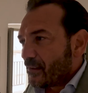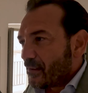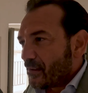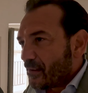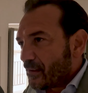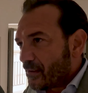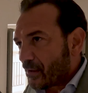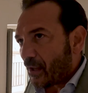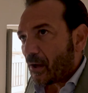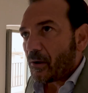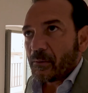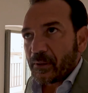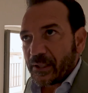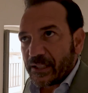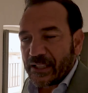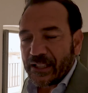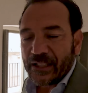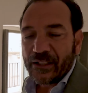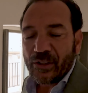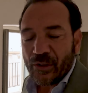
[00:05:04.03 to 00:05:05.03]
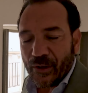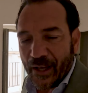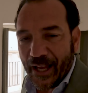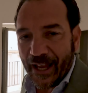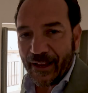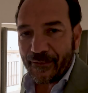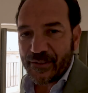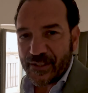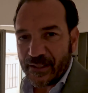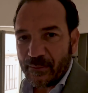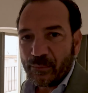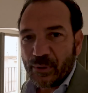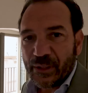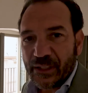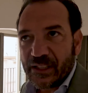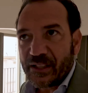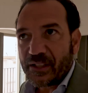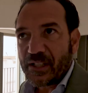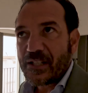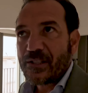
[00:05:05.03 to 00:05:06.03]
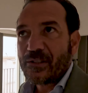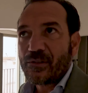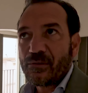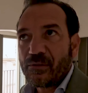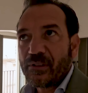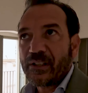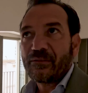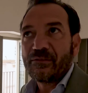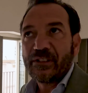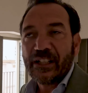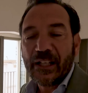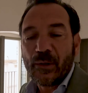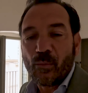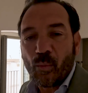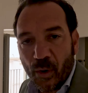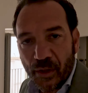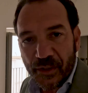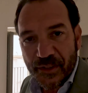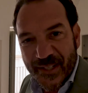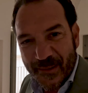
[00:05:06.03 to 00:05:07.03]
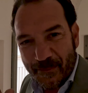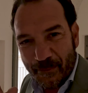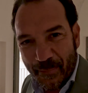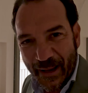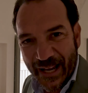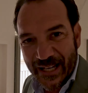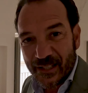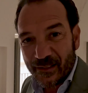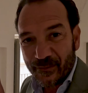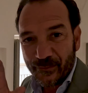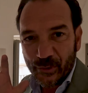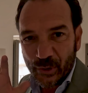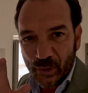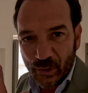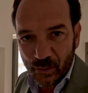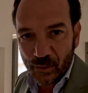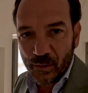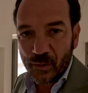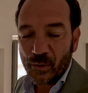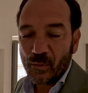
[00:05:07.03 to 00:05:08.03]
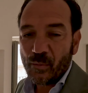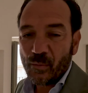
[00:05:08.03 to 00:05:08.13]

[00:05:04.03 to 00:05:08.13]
knowing that you have somebody that is doing really what's best for you,